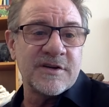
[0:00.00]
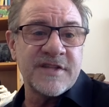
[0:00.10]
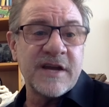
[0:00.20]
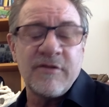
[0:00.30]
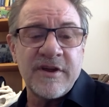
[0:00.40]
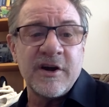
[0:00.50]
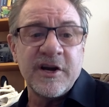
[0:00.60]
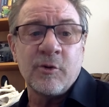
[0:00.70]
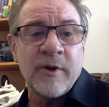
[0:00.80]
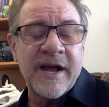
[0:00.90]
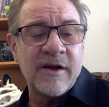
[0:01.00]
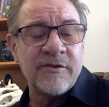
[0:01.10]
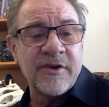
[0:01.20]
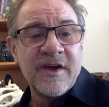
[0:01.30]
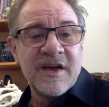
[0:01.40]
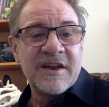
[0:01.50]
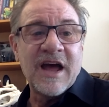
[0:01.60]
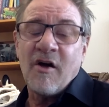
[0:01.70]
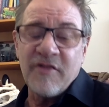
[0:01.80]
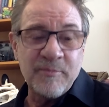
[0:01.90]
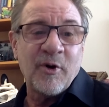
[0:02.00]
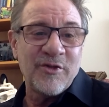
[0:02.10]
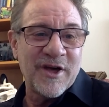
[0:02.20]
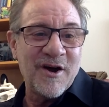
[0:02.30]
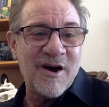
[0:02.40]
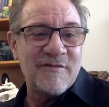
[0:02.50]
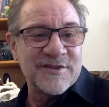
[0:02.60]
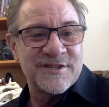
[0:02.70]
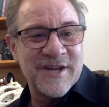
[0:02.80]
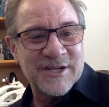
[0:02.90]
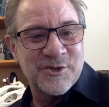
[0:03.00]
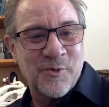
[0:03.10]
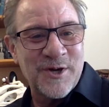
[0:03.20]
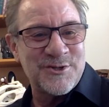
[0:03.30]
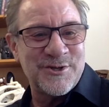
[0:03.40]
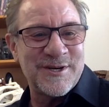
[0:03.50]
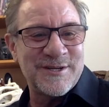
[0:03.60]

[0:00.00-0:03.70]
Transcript: So they were there year round. Now, how they pulled that off is the next question.